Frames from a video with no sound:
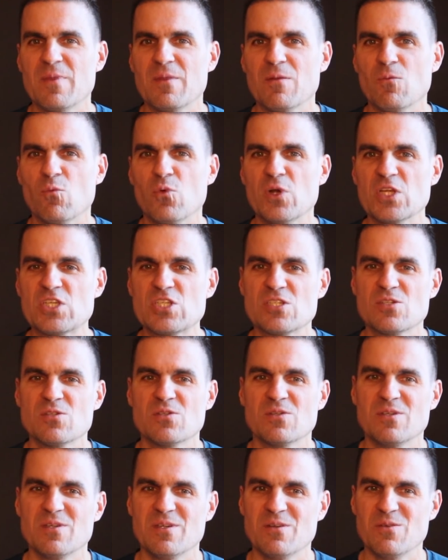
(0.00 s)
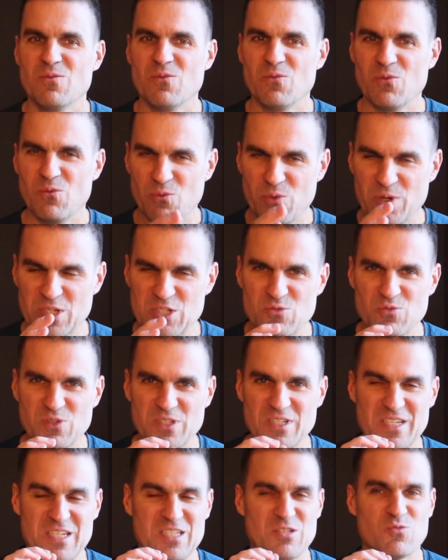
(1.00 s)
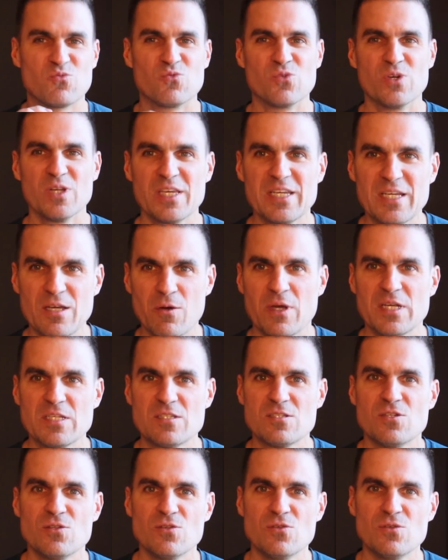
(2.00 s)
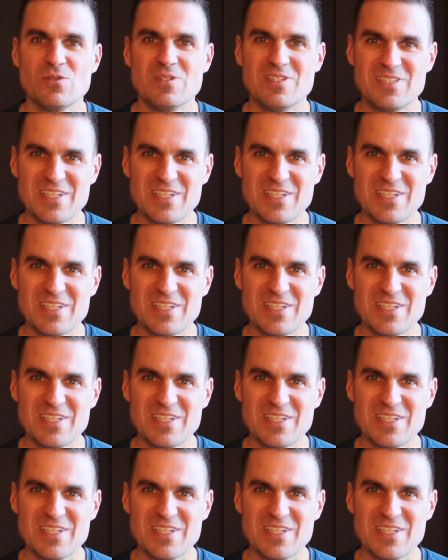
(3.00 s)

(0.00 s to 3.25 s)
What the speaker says: which is really going to